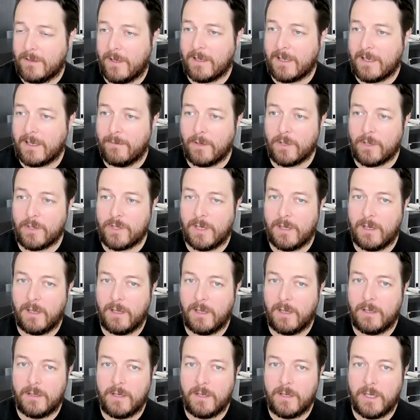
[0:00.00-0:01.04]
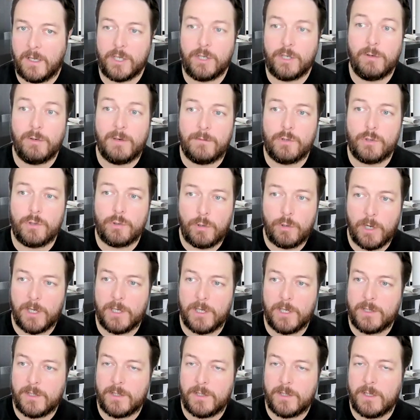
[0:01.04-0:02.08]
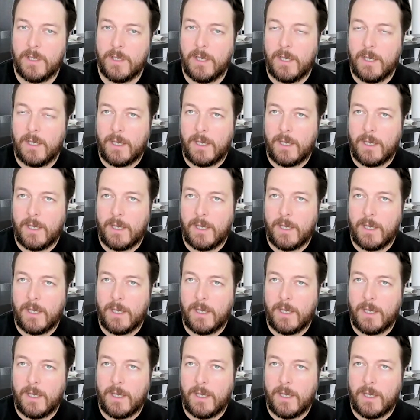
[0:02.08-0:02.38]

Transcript: So they're giving us a degree of trust.